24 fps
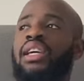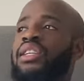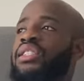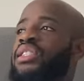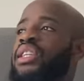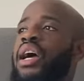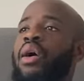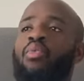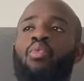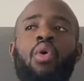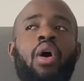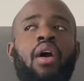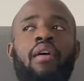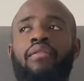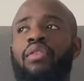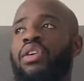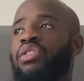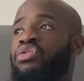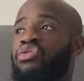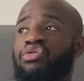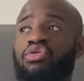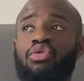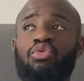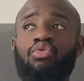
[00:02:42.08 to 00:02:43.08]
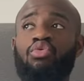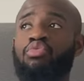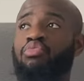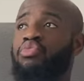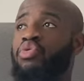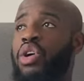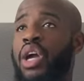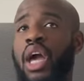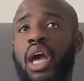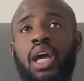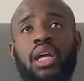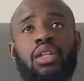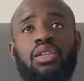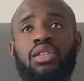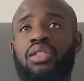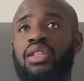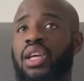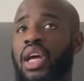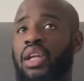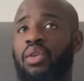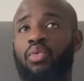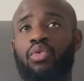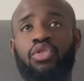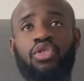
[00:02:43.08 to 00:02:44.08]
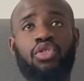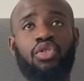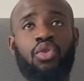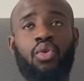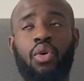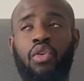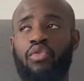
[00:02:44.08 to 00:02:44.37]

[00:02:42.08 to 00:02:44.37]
ex that, whatever. He's just a normal guy. Just decided he wants to do it.